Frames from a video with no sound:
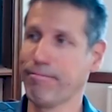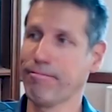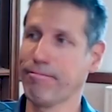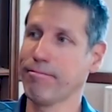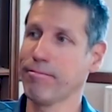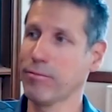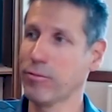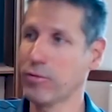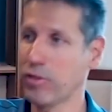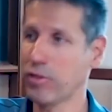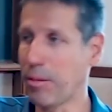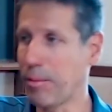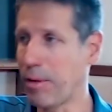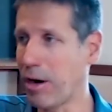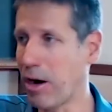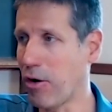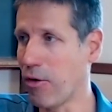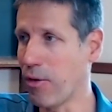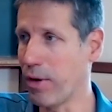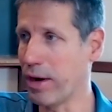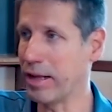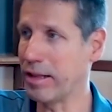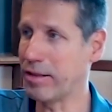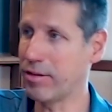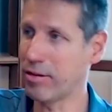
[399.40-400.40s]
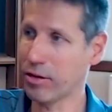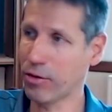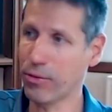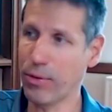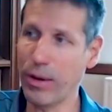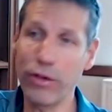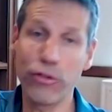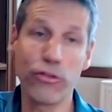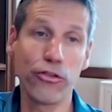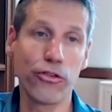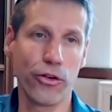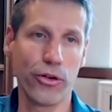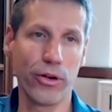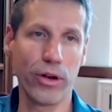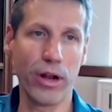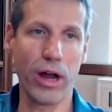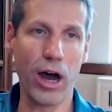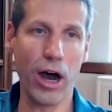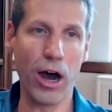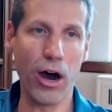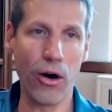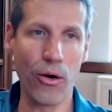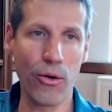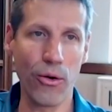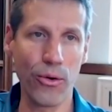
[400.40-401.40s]
somehow it's a question
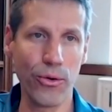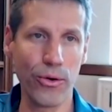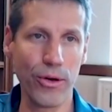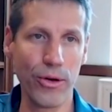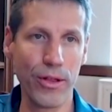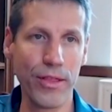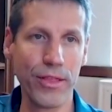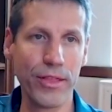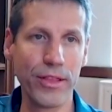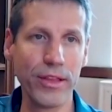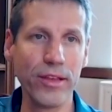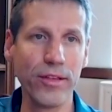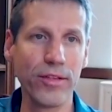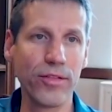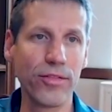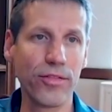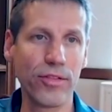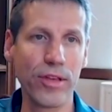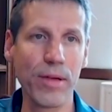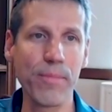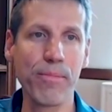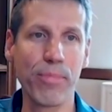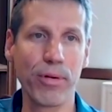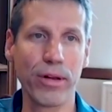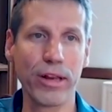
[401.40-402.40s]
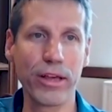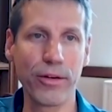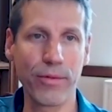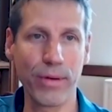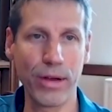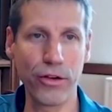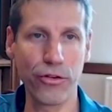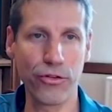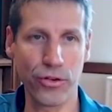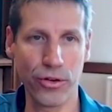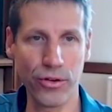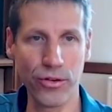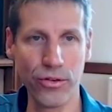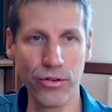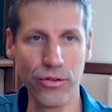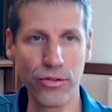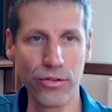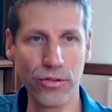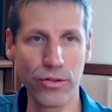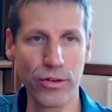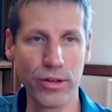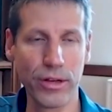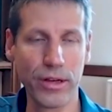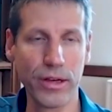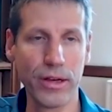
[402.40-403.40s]
how these simple equations,
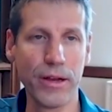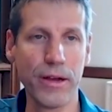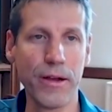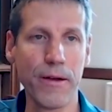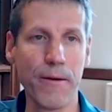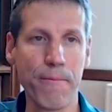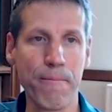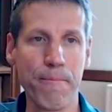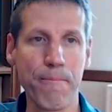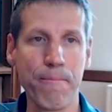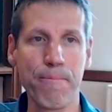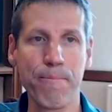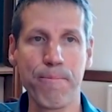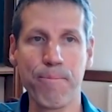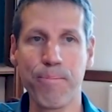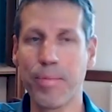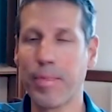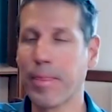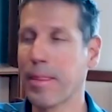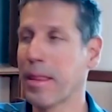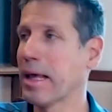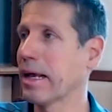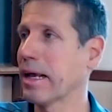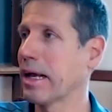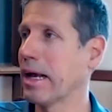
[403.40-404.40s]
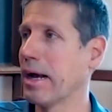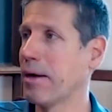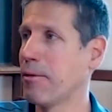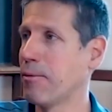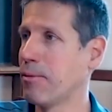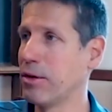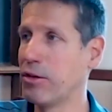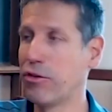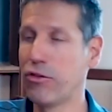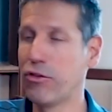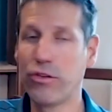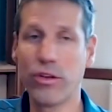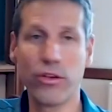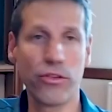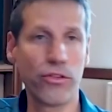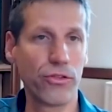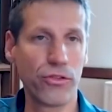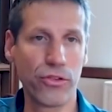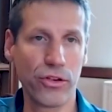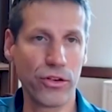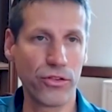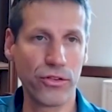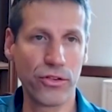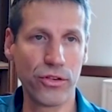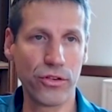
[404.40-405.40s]
which
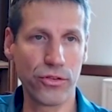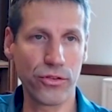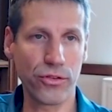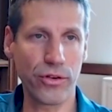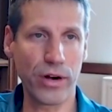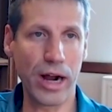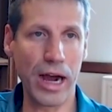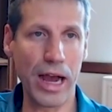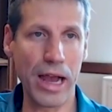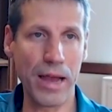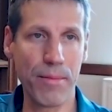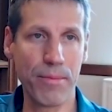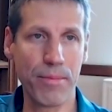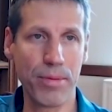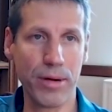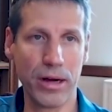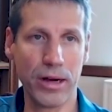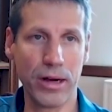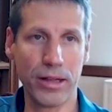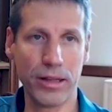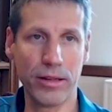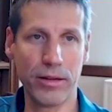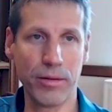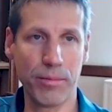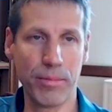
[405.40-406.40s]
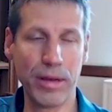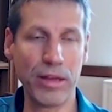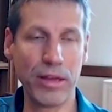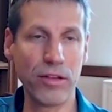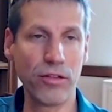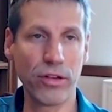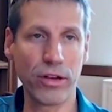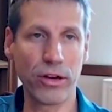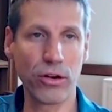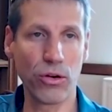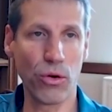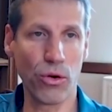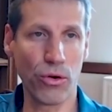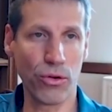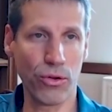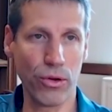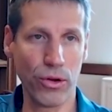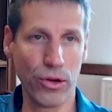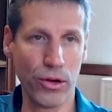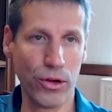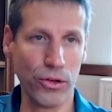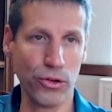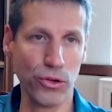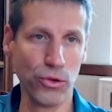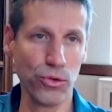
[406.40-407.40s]
just describe the basic law,
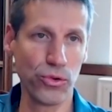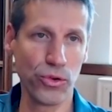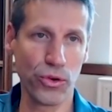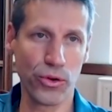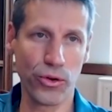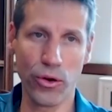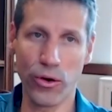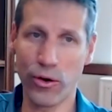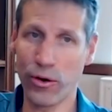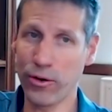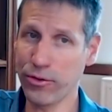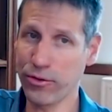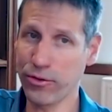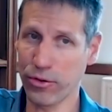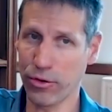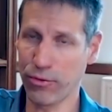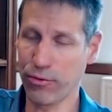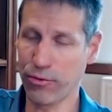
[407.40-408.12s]
Newton laws of